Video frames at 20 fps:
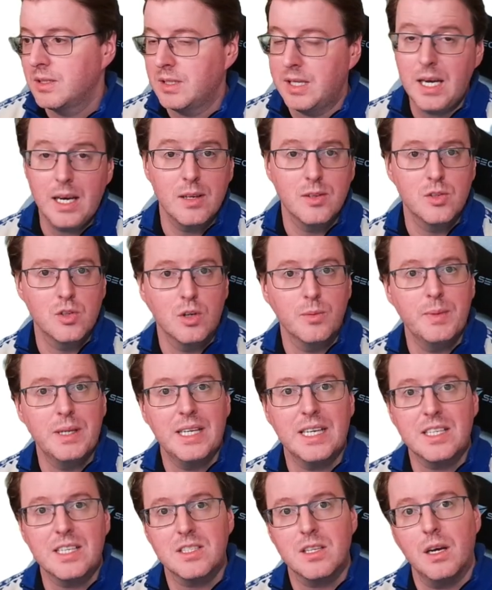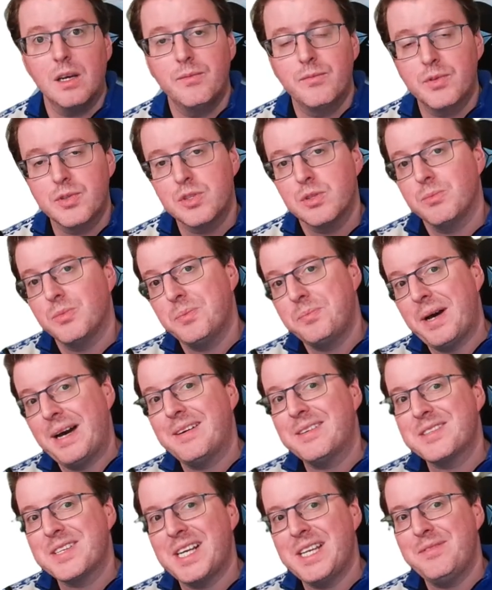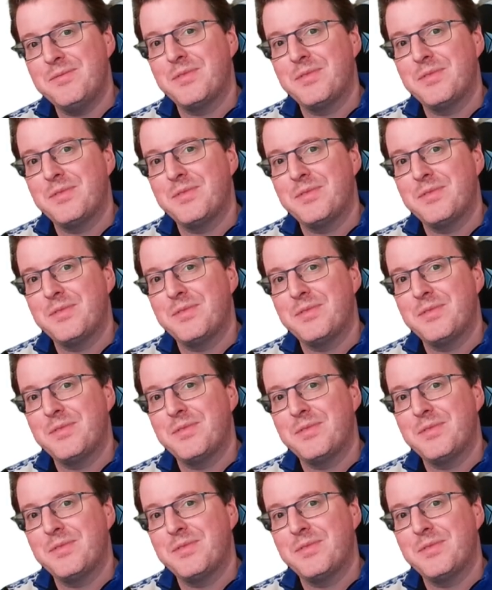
yeah, join me next time for some more PowerShell